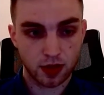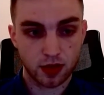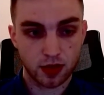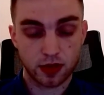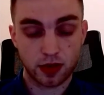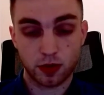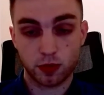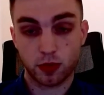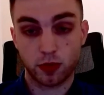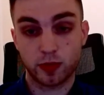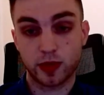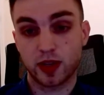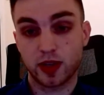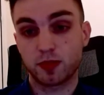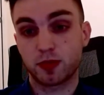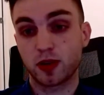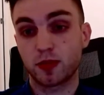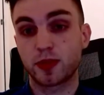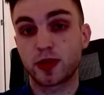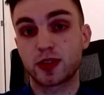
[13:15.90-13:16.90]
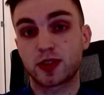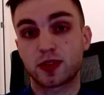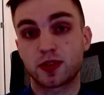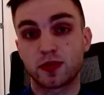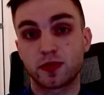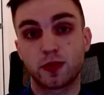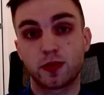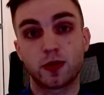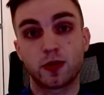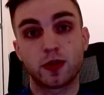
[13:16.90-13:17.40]
there will be a purpose
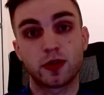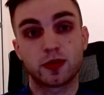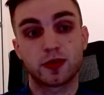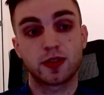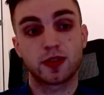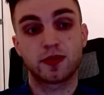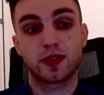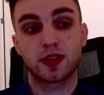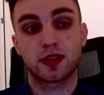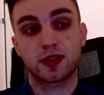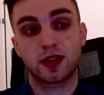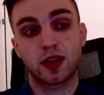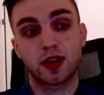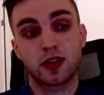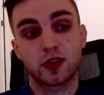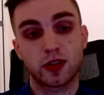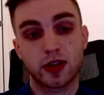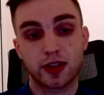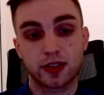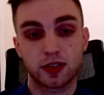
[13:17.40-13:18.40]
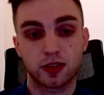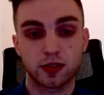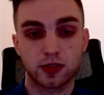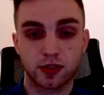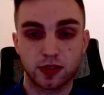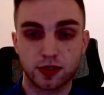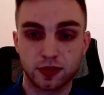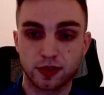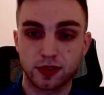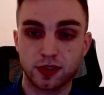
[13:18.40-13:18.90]
for defense
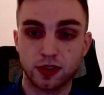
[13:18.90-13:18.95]
contractors.